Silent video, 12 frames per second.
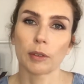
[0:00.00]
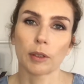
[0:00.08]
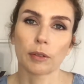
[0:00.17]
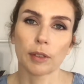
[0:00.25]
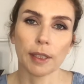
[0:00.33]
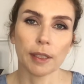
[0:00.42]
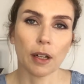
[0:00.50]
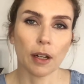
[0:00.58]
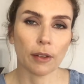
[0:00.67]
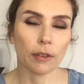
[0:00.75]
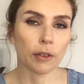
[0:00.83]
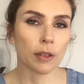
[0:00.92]
look really
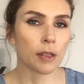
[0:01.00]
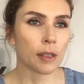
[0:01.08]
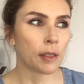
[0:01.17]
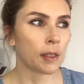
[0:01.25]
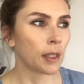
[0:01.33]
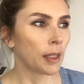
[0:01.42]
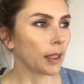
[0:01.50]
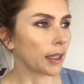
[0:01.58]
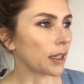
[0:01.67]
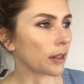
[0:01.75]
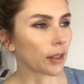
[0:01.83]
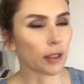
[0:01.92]
nice.
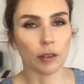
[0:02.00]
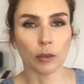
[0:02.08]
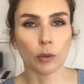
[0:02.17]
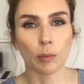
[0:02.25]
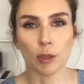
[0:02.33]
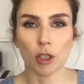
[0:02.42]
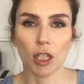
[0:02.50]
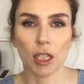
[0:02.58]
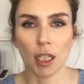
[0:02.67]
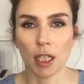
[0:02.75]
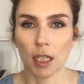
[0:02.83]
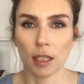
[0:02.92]
Anything
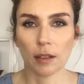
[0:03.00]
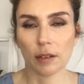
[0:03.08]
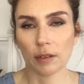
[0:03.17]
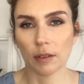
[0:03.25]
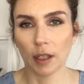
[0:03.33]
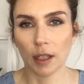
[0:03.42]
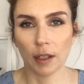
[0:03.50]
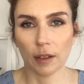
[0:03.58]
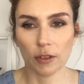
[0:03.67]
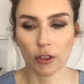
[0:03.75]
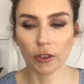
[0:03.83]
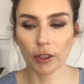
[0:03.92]
aubergine,
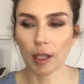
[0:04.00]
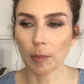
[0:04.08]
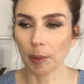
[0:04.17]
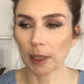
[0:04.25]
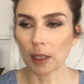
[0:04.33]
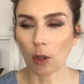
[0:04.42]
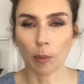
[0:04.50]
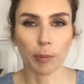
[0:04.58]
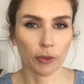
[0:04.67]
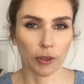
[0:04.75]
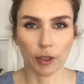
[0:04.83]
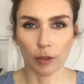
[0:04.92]
just the complete
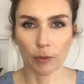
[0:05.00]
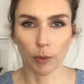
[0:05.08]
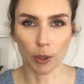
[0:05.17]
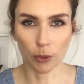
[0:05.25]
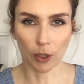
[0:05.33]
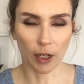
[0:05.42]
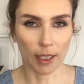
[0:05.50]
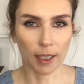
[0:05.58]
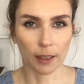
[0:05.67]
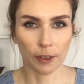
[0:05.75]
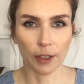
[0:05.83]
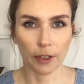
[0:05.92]
opposite of what your eye
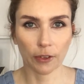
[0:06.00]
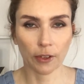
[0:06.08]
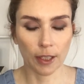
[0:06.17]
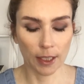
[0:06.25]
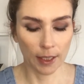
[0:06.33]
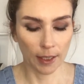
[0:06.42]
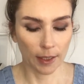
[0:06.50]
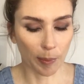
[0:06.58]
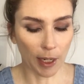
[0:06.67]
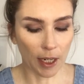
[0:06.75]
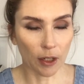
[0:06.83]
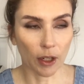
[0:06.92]
colour is.
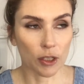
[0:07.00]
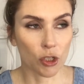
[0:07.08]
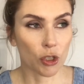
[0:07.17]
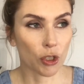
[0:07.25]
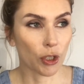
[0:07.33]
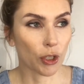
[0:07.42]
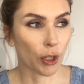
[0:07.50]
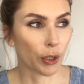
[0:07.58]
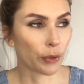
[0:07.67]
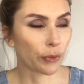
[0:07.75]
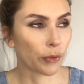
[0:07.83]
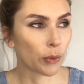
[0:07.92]
Brown eyes, you could
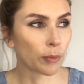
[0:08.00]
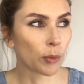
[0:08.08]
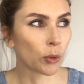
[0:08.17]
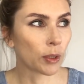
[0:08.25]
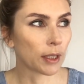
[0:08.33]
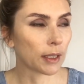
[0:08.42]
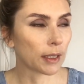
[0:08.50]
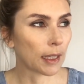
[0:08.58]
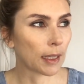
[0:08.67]
go for more